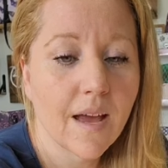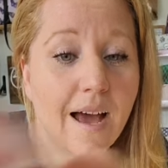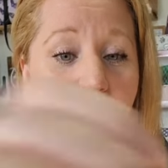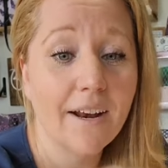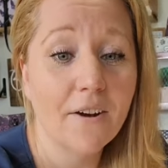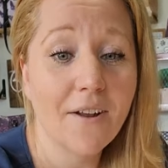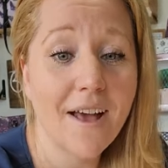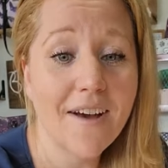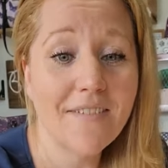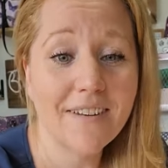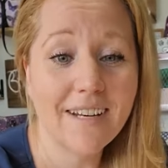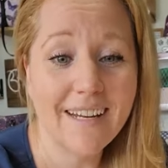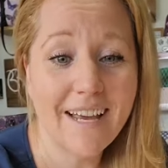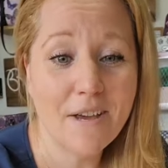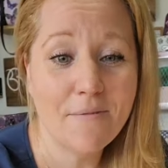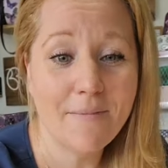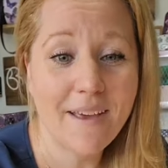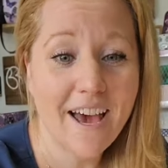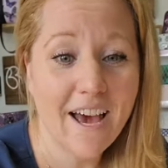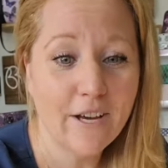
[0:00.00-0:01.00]
I don't have a
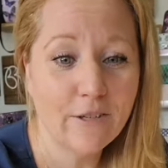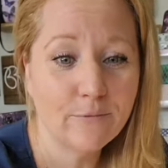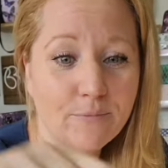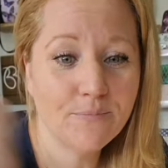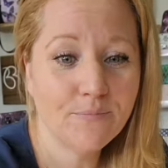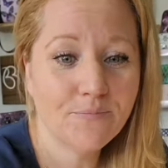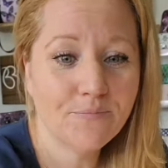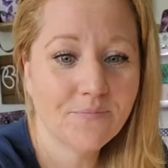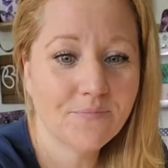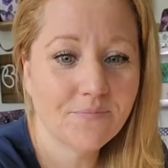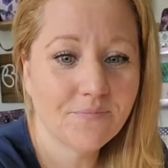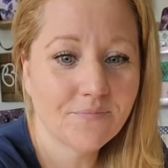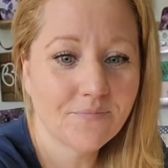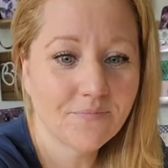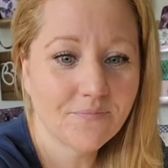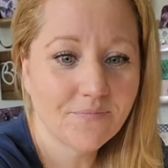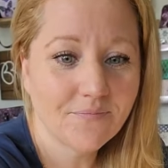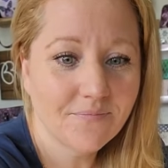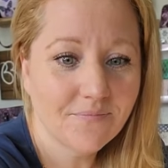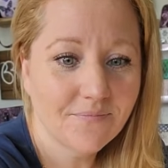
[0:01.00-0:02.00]
name yet.
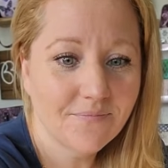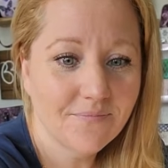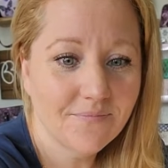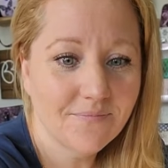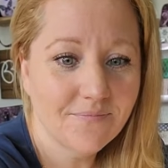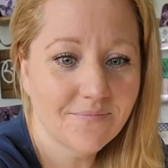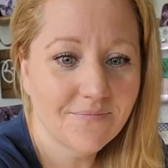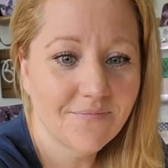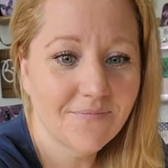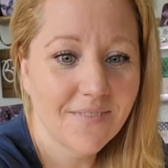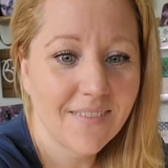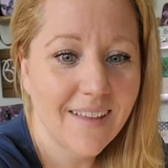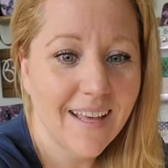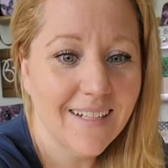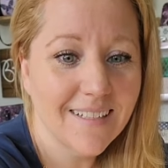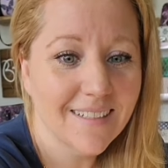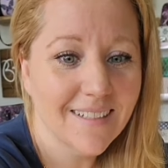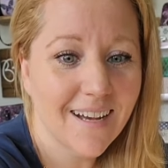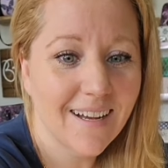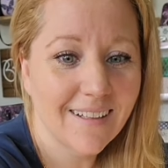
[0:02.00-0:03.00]

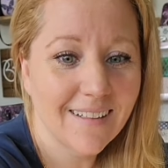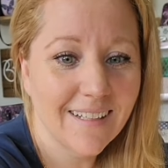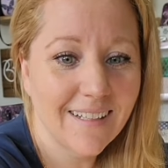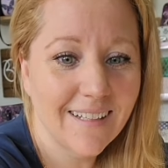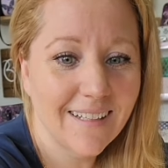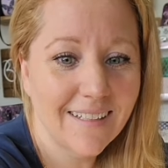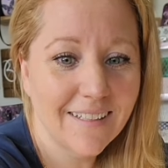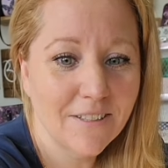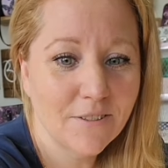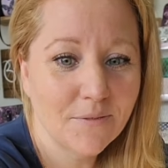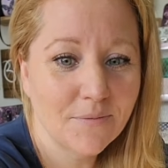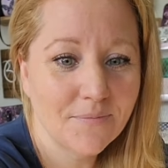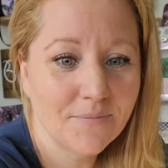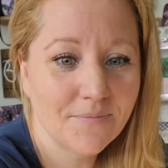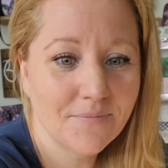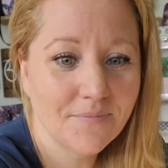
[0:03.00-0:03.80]
Thanks, Colleen.